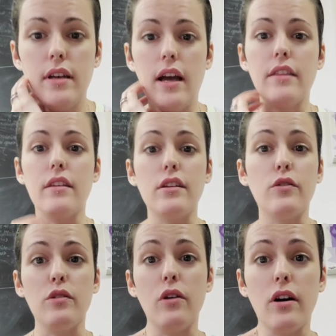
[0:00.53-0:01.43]
I think
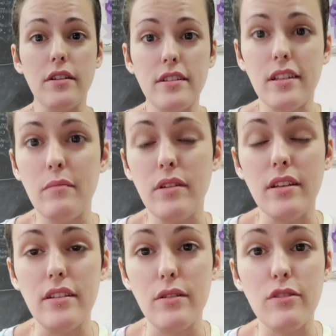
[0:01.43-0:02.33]
you'd honestly
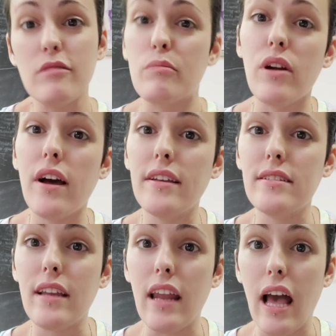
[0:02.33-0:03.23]
be so
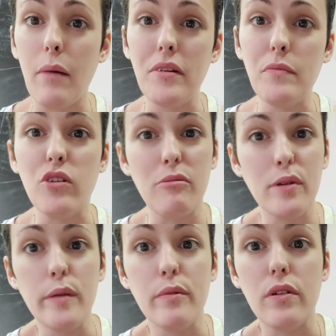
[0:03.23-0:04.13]
surprised at how many more
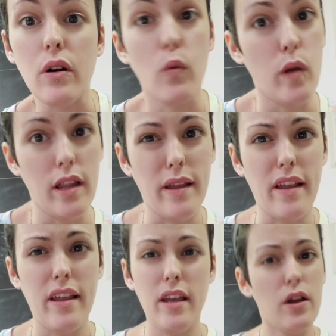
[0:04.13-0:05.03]
people are
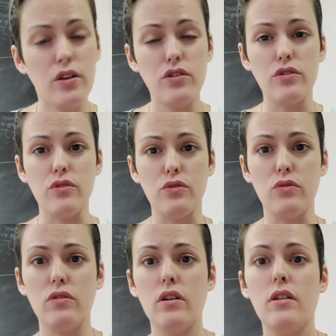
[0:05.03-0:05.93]
willing
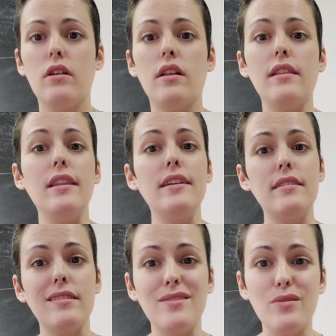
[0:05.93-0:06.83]
to
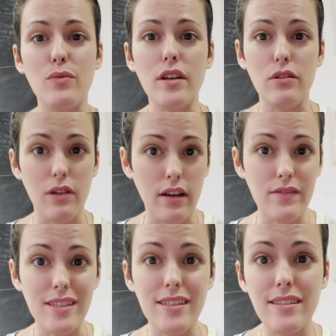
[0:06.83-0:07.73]
listen to what you have
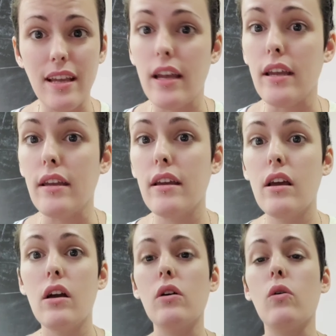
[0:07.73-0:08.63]
to say
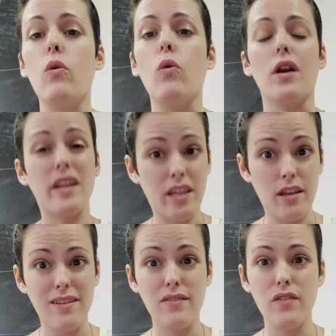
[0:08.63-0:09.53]
or
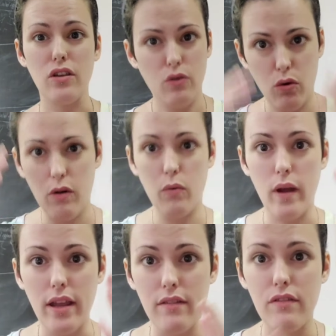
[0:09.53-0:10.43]
give your
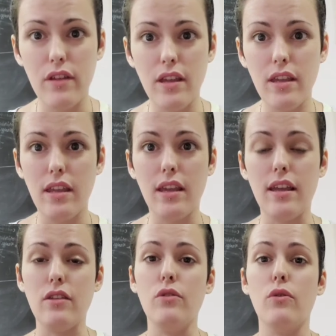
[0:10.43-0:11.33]
way of thinking
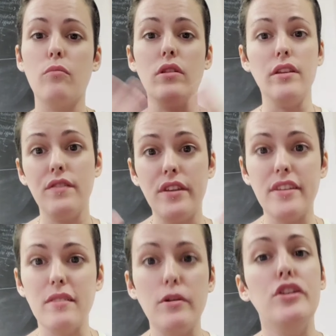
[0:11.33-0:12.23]
and your belief
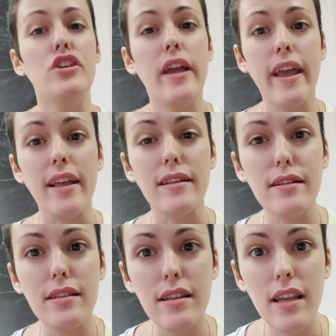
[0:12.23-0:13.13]
system a
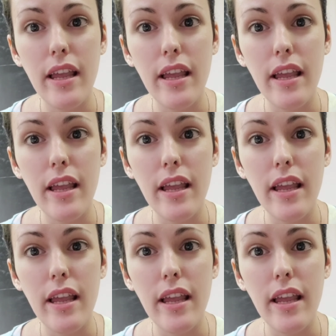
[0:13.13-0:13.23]
chance